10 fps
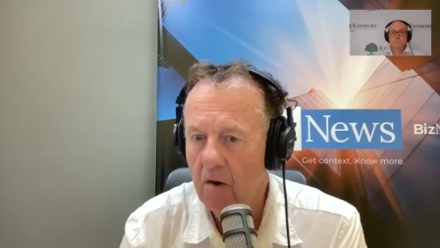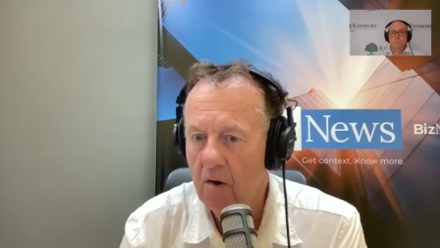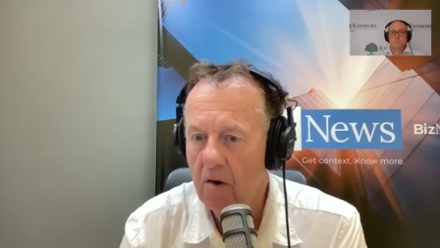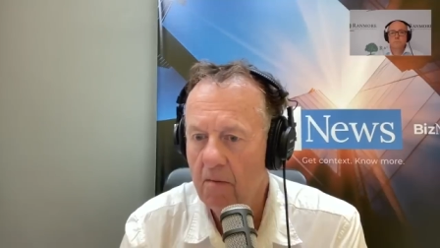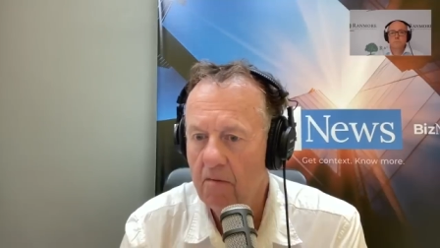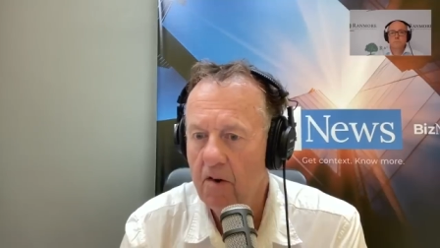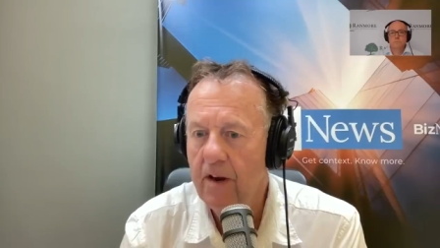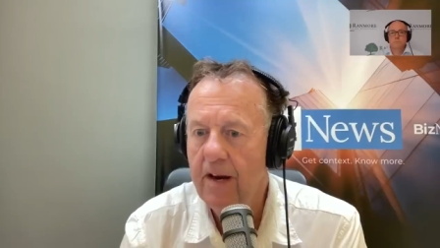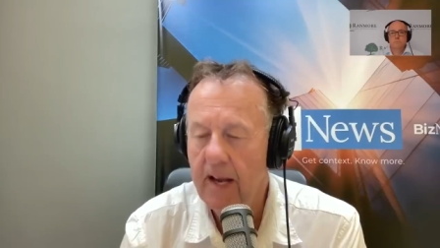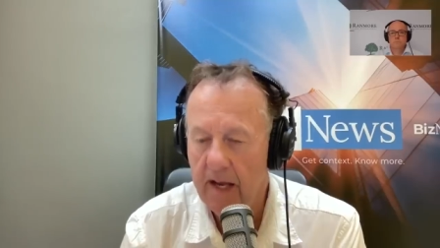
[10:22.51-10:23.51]
are very
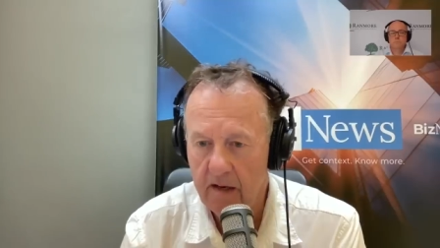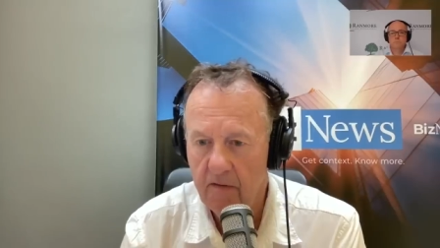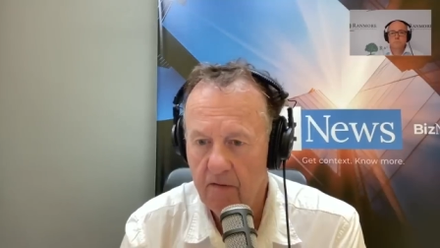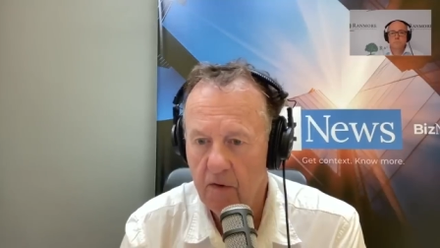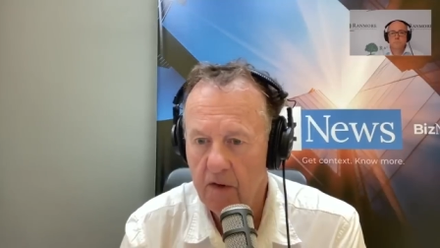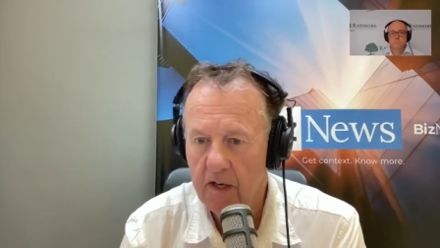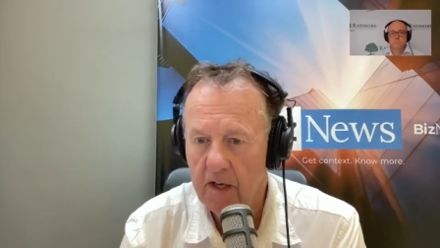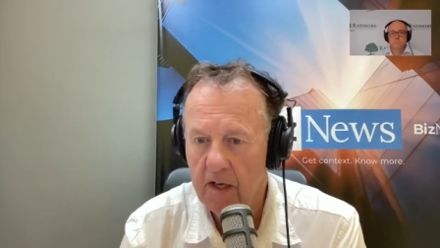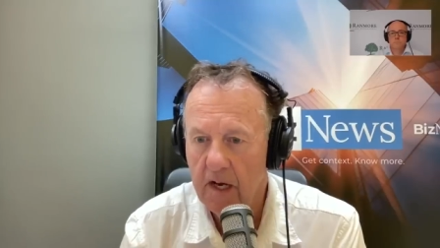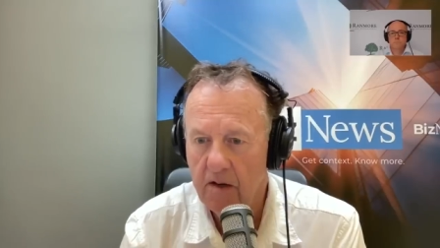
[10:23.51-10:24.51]
negative for the
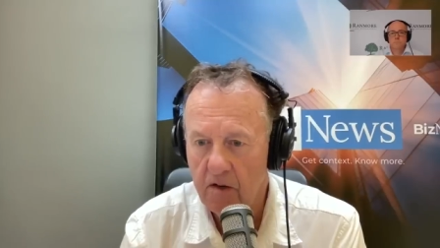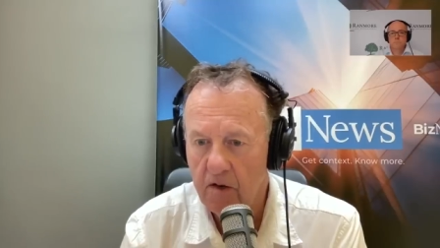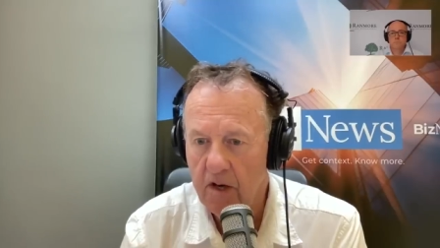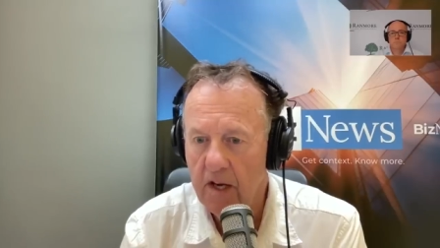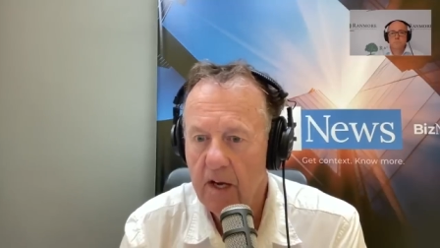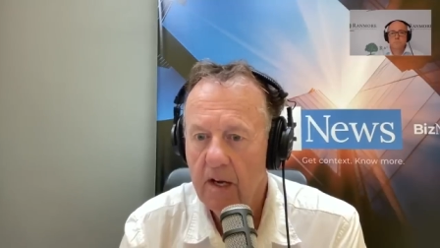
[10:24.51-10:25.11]
country.